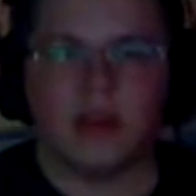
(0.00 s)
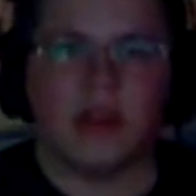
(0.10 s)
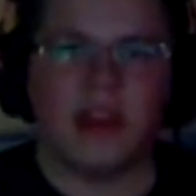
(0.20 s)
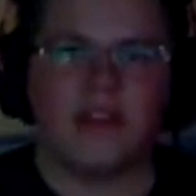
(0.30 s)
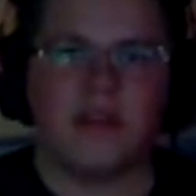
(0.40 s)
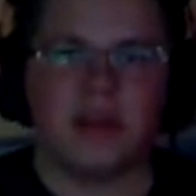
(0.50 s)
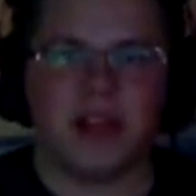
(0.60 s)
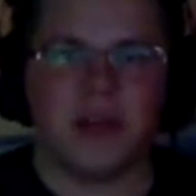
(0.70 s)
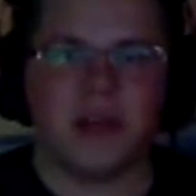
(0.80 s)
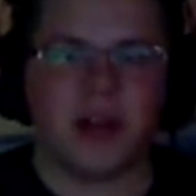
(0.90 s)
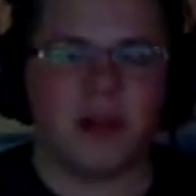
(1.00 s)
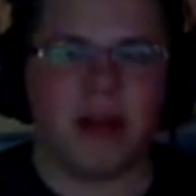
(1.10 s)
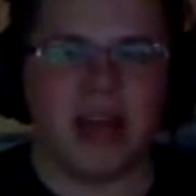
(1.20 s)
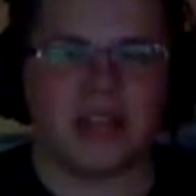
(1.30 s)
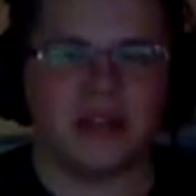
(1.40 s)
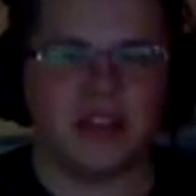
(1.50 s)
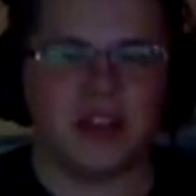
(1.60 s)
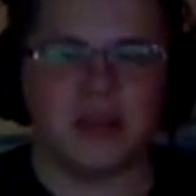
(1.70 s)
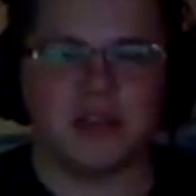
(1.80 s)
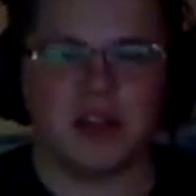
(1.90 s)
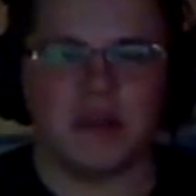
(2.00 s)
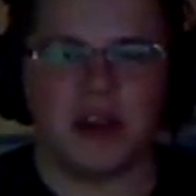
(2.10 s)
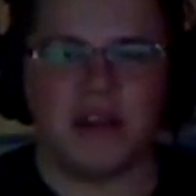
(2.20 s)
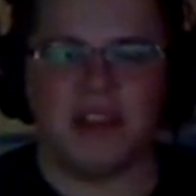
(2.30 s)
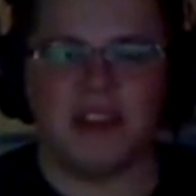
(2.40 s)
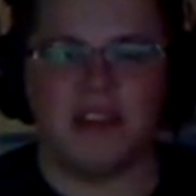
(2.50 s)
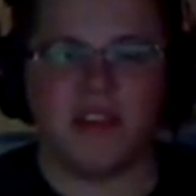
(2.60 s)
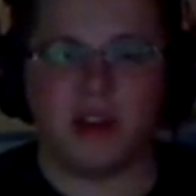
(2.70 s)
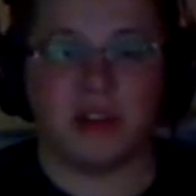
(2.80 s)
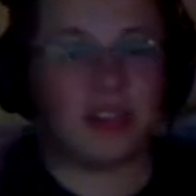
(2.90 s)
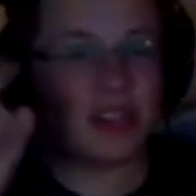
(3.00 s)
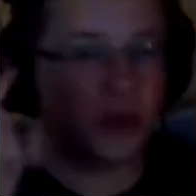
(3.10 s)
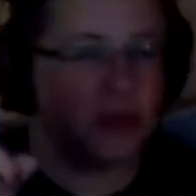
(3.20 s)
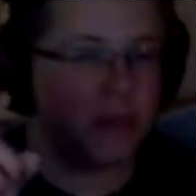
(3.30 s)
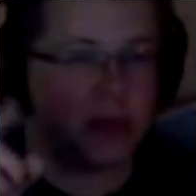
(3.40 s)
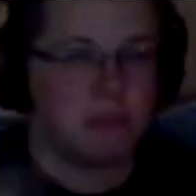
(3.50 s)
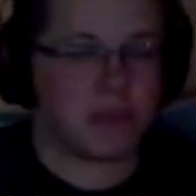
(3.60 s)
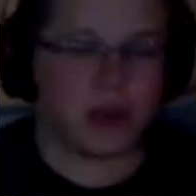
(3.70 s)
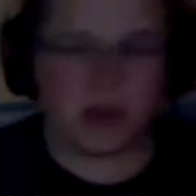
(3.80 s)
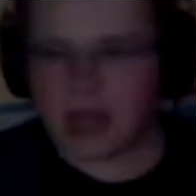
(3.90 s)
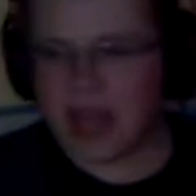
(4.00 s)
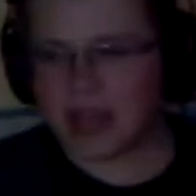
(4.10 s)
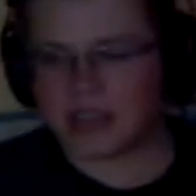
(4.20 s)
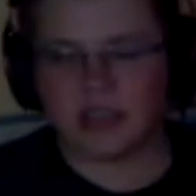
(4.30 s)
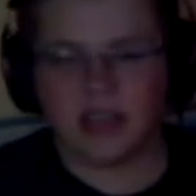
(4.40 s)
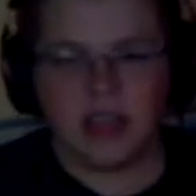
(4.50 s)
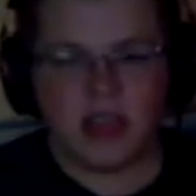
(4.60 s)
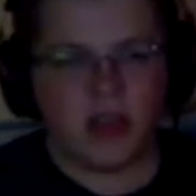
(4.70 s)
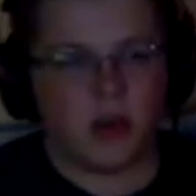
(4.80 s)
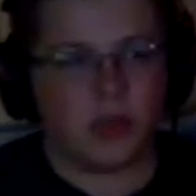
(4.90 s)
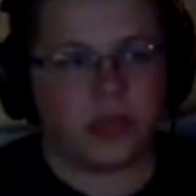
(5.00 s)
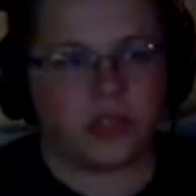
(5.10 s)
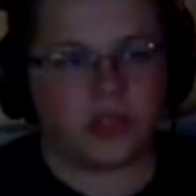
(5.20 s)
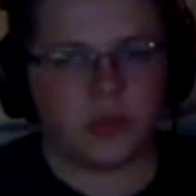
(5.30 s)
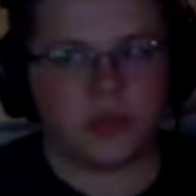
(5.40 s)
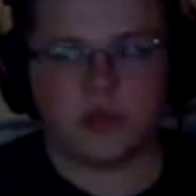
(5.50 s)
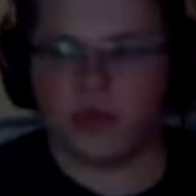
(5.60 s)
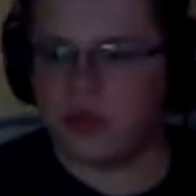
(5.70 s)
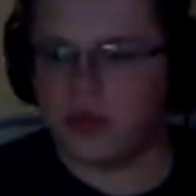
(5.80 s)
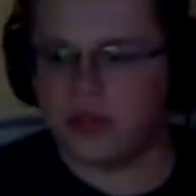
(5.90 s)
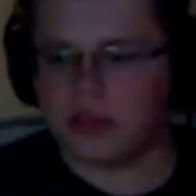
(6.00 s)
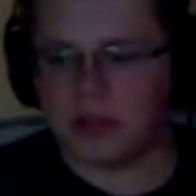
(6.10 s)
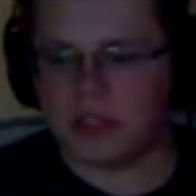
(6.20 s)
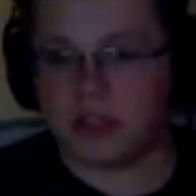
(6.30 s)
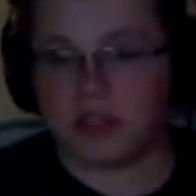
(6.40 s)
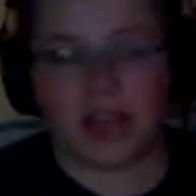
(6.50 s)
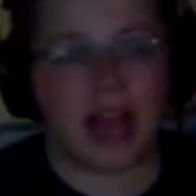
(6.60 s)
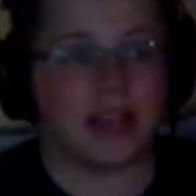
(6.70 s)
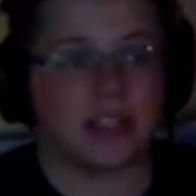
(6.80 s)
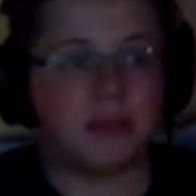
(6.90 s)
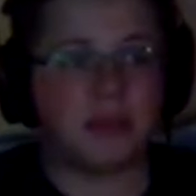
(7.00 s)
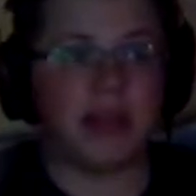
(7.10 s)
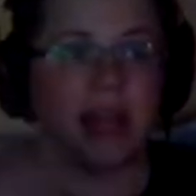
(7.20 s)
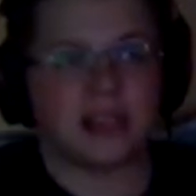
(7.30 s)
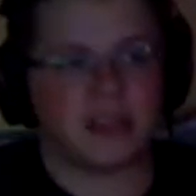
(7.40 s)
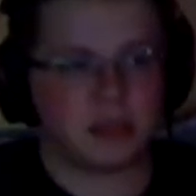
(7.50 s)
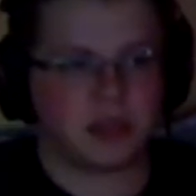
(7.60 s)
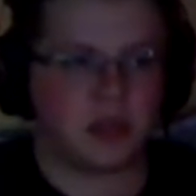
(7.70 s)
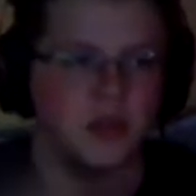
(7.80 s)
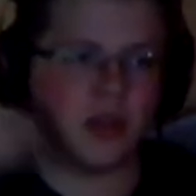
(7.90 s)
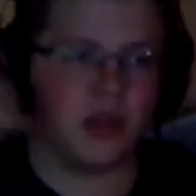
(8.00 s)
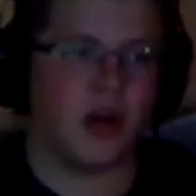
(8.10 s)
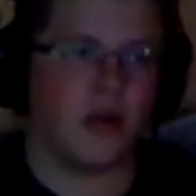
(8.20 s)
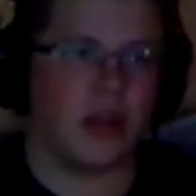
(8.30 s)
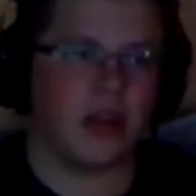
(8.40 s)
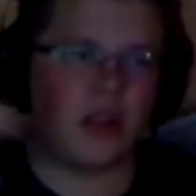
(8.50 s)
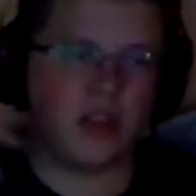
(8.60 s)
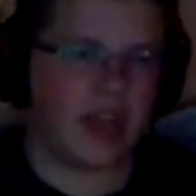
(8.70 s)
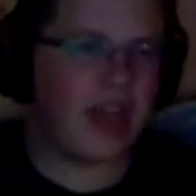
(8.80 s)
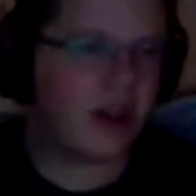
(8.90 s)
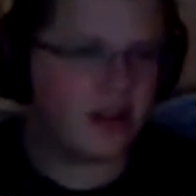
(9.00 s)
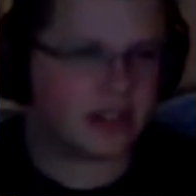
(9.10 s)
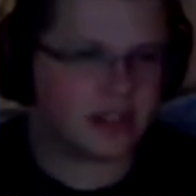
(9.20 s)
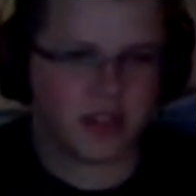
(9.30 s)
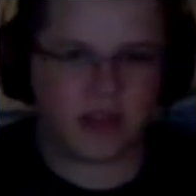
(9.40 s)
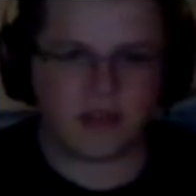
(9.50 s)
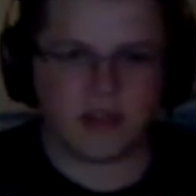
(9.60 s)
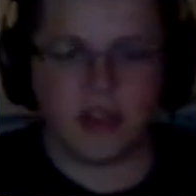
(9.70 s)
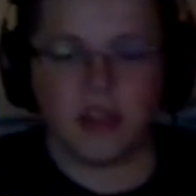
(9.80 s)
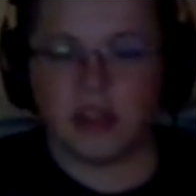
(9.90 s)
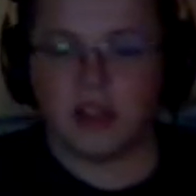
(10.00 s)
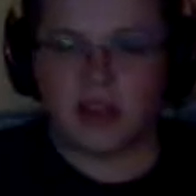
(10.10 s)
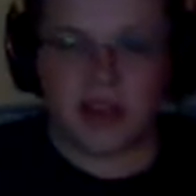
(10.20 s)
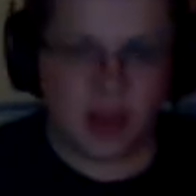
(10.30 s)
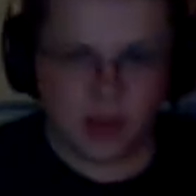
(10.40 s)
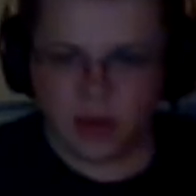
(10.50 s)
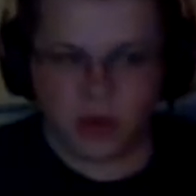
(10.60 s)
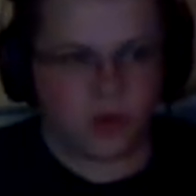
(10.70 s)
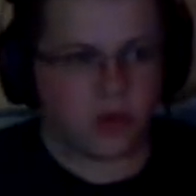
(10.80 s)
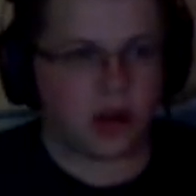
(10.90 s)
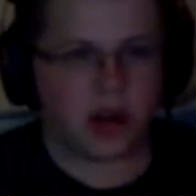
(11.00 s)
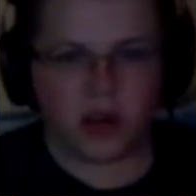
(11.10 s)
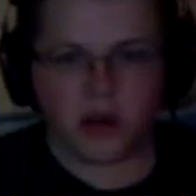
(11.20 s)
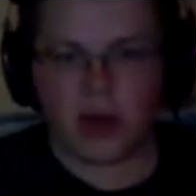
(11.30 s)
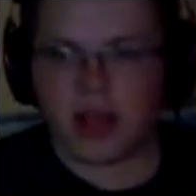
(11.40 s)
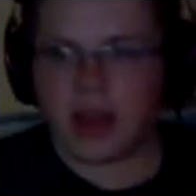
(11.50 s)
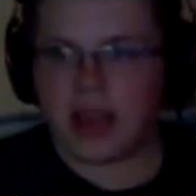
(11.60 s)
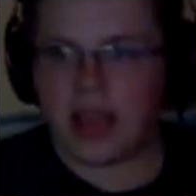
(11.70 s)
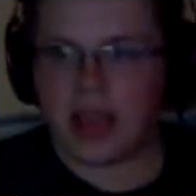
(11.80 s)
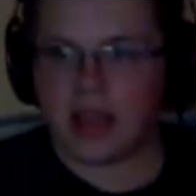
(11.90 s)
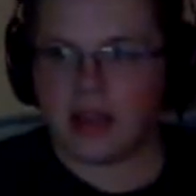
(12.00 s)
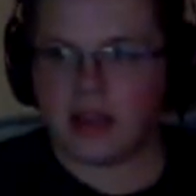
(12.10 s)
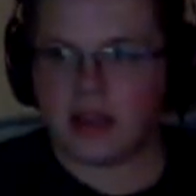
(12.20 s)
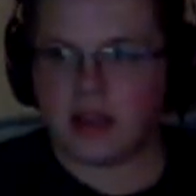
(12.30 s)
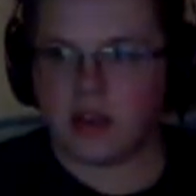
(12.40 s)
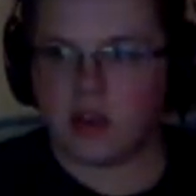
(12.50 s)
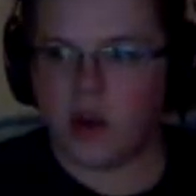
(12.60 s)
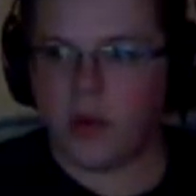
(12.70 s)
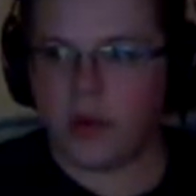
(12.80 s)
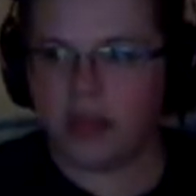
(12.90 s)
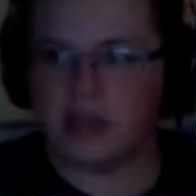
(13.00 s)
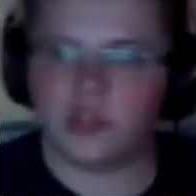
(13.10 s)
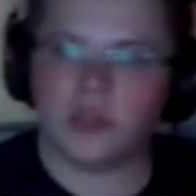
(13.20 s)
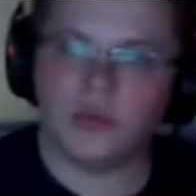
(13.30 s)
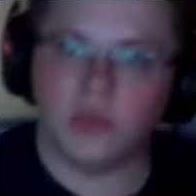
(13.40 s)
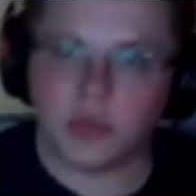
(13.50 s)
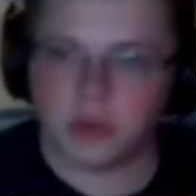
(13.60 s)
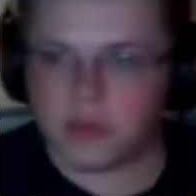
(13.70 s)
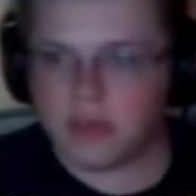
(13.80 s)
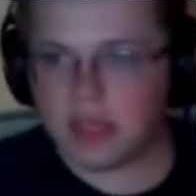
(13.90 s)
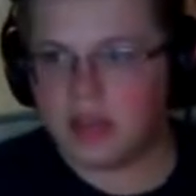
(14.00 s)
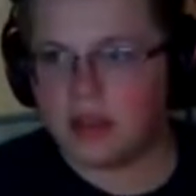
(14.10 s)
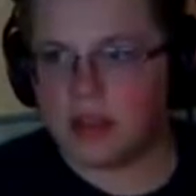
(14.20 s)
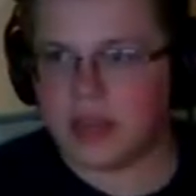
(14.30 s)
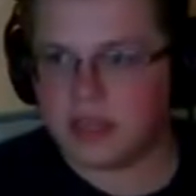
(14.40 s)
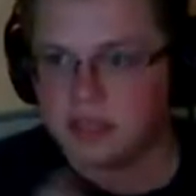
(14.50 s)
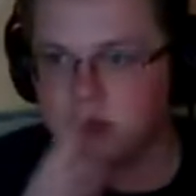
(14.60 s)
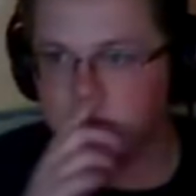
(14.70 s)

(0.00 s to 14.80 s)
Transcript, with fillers: Hey everybody, welcome back to another episode of Bravely Default. This one might be our last. We just went through the Dimensions Hasp last episode along with all that Airy stuff. Now we're gonna go ahead and go into the ravine and